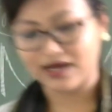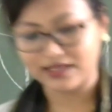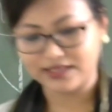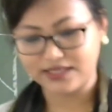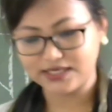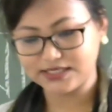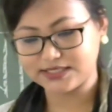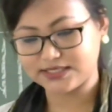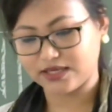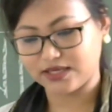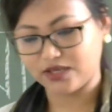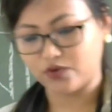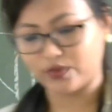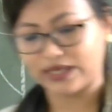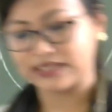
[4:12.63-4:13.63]
This
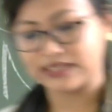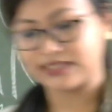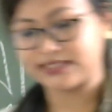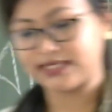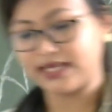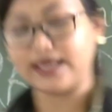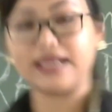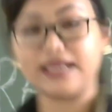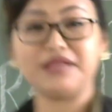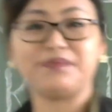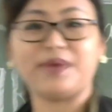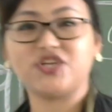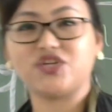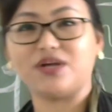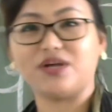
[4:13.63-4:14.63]
you can see in
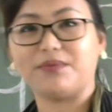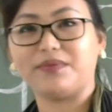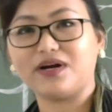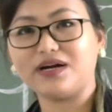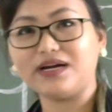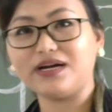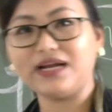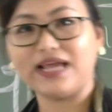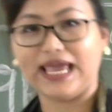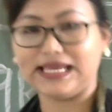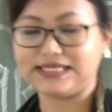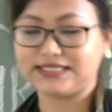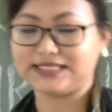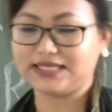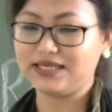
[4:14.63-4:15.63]
page number
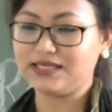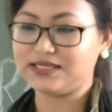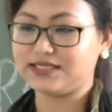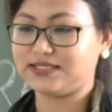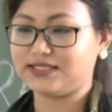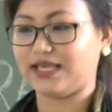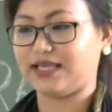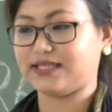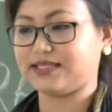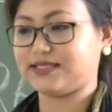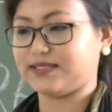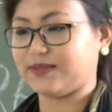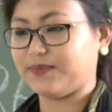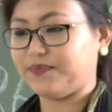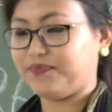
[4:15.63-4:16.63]

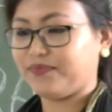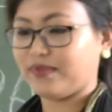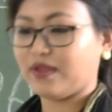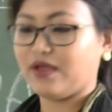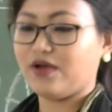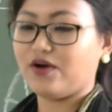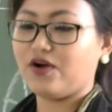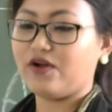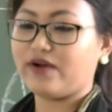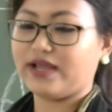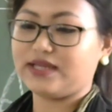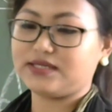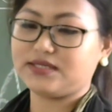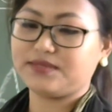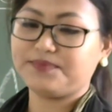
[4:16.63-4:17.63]
86.
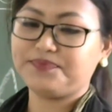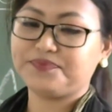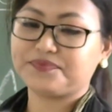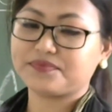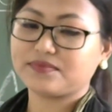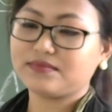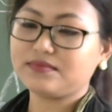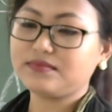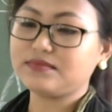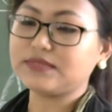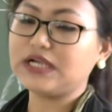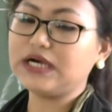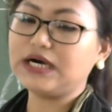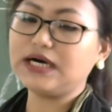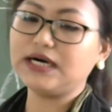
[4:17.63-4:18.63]
Alright,
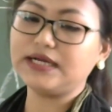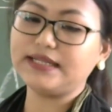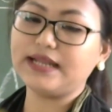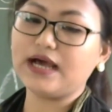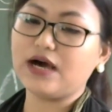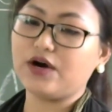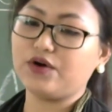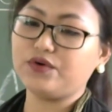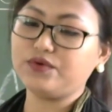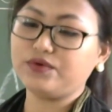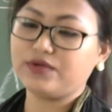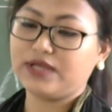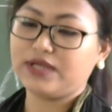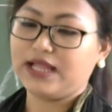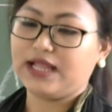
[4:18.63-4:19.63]

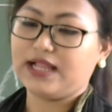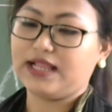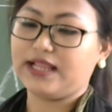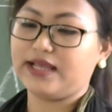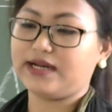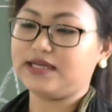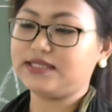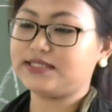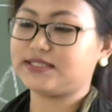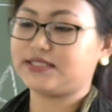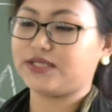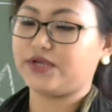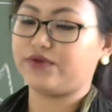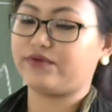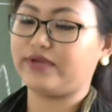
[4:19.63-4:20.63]
now let
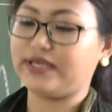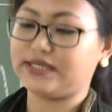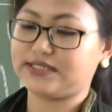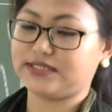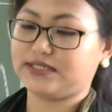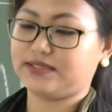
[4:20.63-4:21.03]
us read.